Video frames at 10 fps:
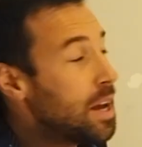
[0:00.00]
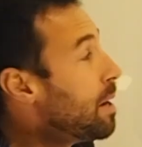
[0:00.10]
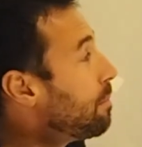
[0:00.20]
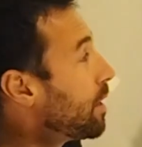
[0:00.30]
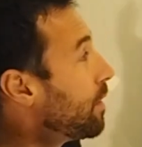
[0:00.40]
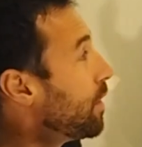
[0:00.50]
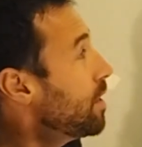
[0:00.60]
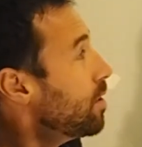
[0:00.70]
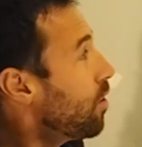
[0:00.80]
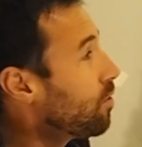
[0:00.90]
But in
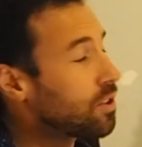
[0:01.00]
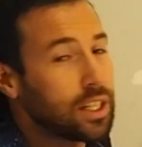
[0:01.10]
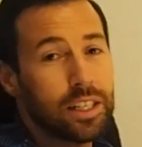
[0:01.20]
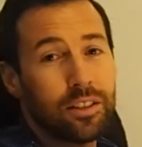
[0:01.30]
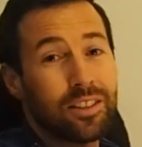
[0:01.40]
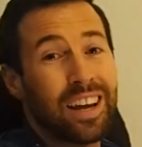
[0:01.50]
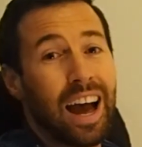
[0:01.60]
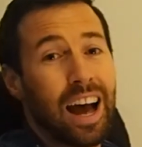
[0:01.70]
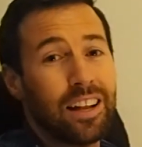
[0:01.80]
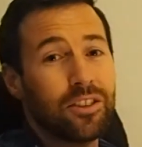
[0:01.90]
this context, to
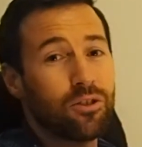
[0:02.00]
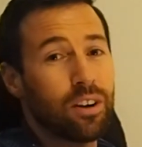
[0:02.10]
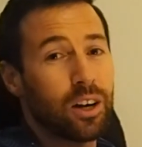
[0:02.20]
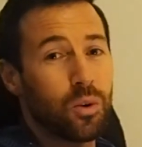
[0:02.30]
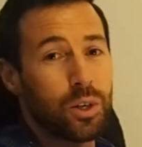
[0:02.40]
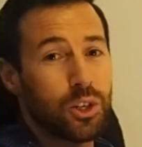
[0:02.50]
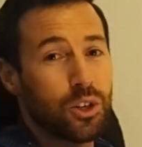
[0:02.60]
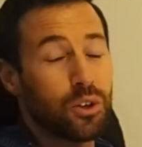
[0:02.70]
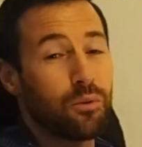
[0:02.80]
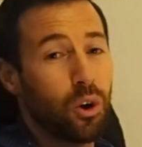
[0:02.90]
answer our
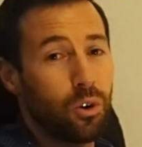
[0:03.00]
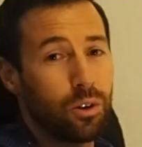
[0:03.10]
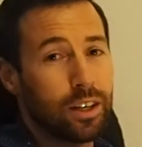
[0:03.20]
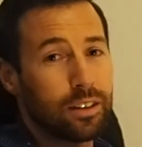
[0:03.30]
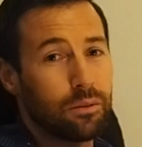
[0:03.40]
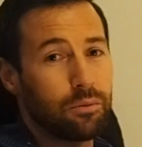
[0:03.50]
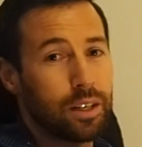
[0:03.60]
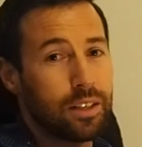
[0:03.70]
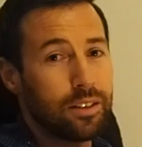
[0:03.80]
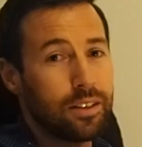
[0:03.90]
question of who kicked the
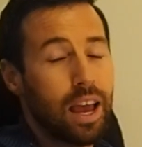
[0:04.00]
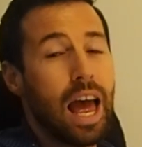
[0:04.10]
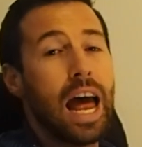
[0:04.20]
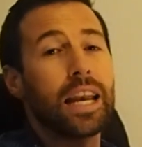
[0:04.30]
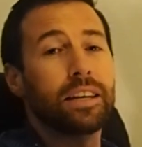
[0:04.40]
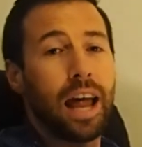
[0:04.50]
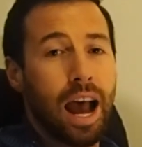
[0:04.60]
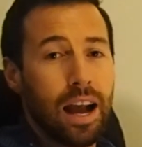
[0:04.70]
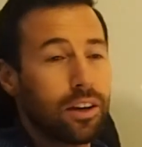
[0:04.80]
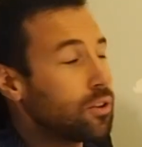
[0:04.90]
fence,
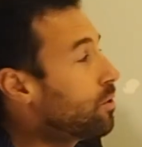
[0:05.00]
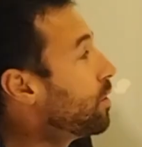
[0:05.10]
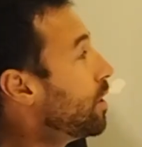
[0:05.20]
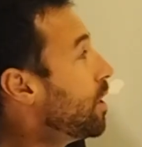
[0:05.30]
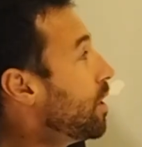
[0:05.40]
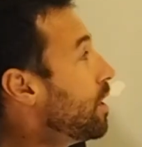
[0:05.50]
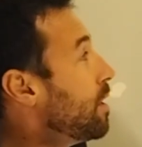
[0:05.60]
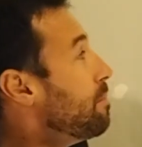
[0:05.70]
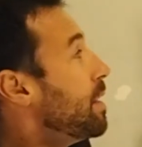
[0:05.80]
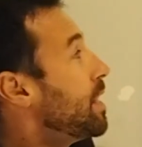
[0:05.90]
nāku
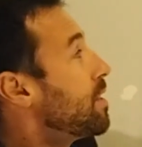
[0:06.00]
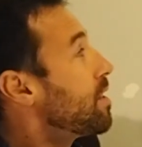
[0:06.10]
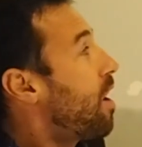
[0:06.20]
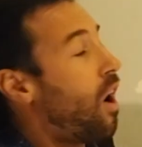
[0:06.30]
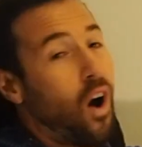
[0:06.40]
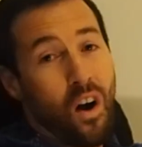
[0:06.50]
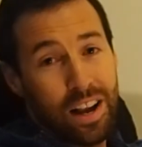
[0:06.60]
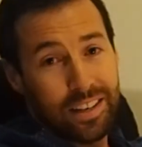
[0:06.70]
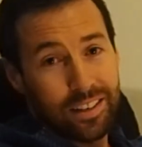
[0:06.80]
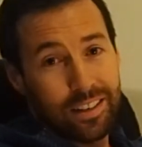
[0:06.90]
means I
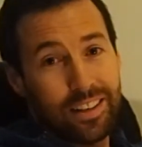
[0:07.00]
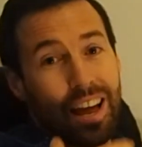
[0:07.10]
did.